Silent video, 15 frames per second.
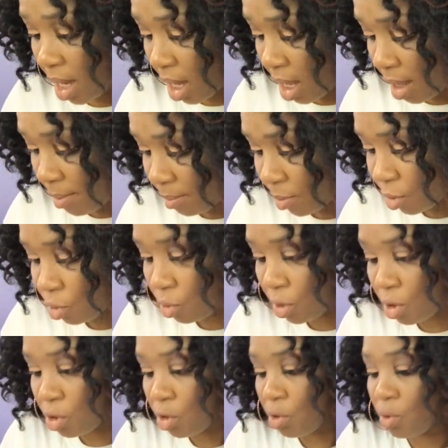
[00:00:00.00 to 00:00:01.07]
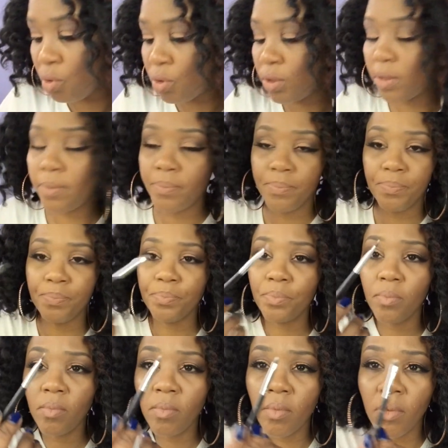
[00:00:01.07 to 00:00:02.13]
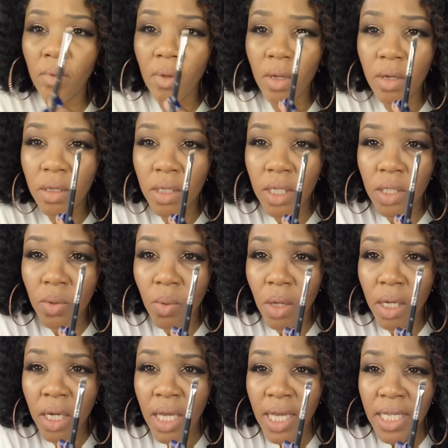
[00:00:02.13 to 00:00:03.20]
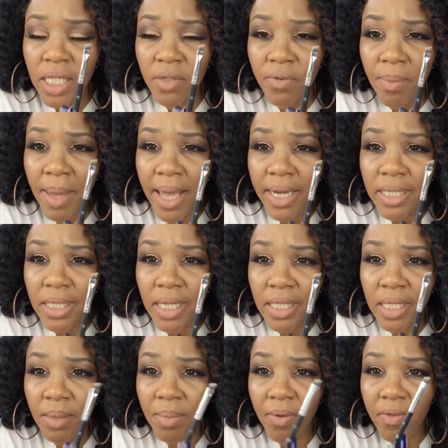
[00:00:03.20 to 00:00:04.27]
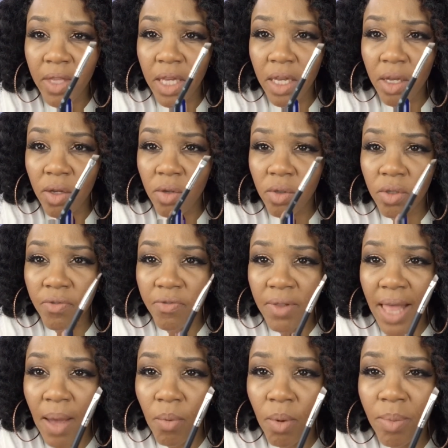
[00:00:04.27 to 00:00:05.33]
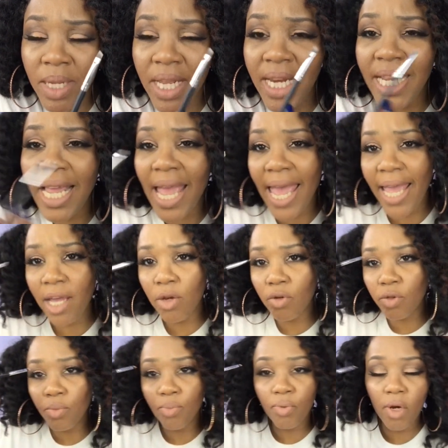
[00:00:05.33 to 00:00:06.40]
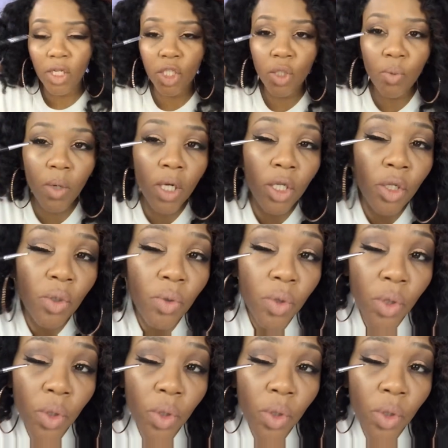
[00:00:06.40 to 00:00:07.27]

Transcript: But you can use this one. This is from Anastasia Beverly Hills, a flat one. But any angled brush you want to use to